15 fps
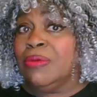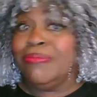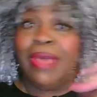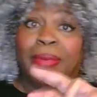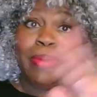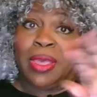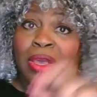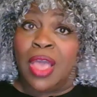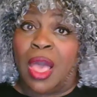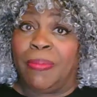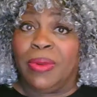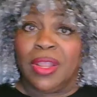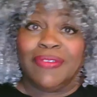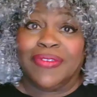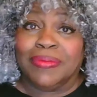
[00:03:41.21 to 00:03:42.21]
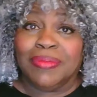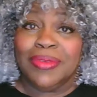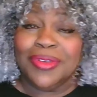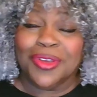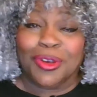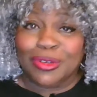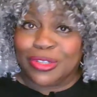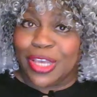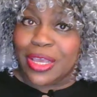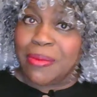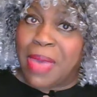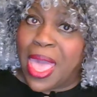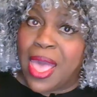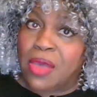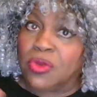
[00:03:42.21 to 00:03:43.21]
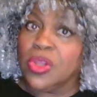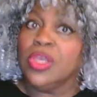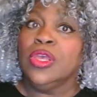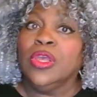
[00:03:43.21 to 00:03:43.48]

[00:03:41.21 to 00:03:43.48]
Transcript: maybe a couple of them. Go check them out.